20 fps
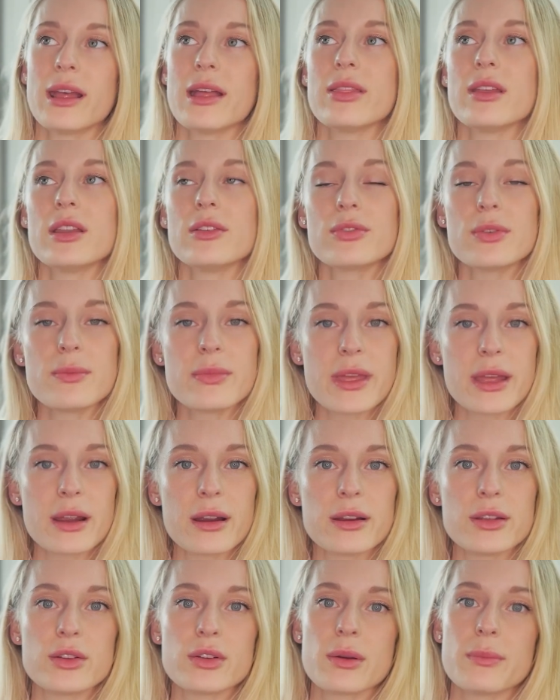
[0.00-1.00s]
And then from
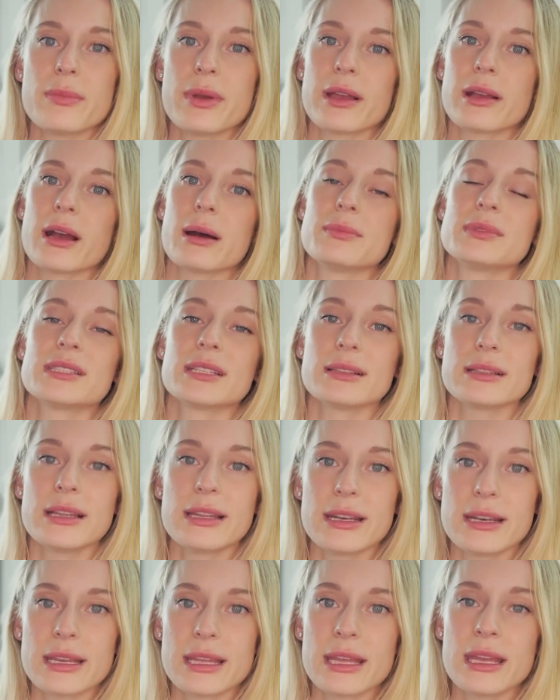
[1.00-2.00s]
there, you can pick up
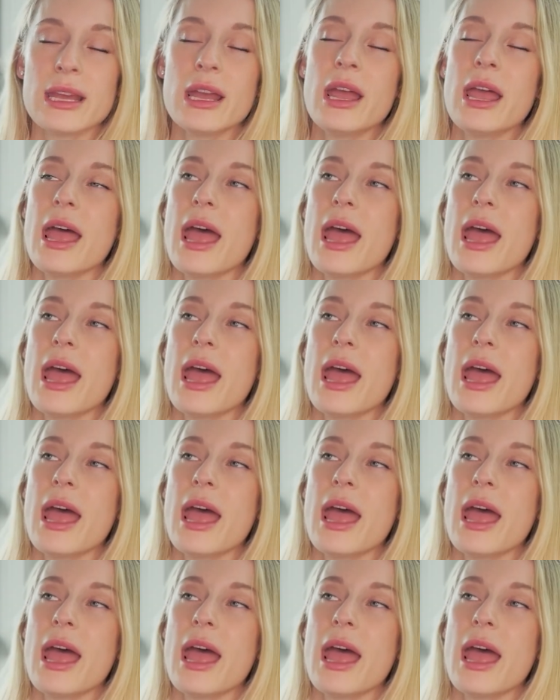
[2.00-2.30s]
Solidity